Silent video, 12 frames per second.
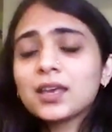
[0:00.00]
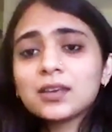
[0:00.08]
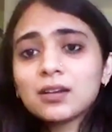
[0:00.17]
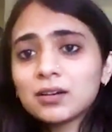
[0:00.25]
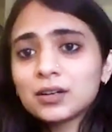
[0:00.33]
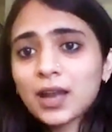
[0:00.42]

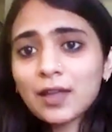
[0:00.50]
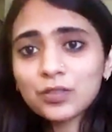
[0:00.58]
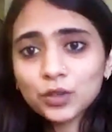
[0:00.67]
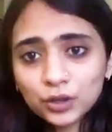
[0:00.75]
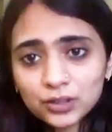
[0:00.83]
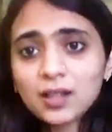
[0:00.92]
here at
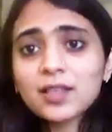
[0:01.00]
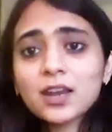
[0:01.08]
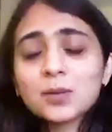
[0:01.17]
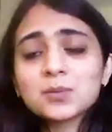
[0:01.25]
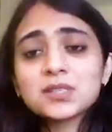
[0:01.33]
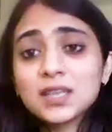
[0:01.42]
the hotel that
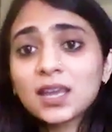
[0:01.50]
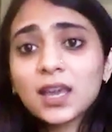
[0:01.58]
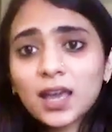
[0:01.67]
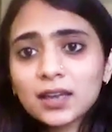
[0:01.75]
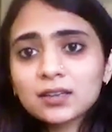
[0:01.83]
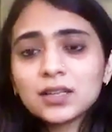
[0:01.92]
I'm
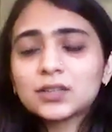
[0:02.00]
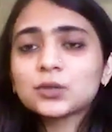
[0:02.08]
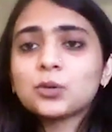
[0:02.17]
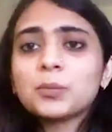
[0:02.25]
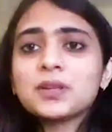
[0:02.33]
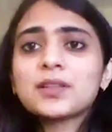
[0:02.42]
staying at, and they
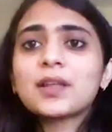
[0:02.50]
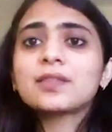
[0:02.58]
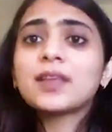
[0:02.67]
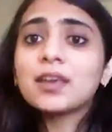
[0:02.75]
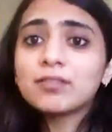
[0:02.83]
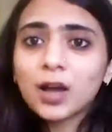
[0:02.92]
told me that
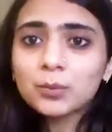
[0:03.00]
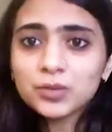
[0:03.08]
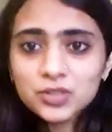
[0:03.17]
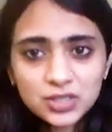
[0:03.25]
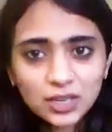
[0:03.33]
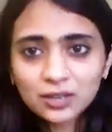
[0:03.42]
they've come
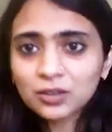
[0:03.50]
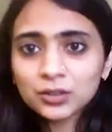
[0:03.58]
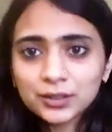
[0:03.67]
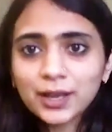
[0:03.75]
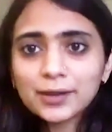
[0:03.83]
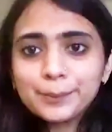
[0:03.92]
to stay in a
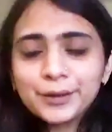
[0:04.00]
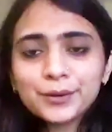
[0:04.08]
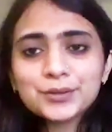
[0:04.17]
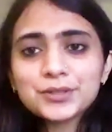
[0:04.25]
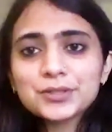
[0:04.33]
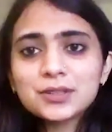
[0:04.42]
hotel
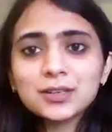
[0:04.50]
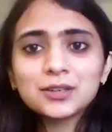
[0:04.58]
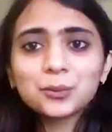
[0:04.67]
because they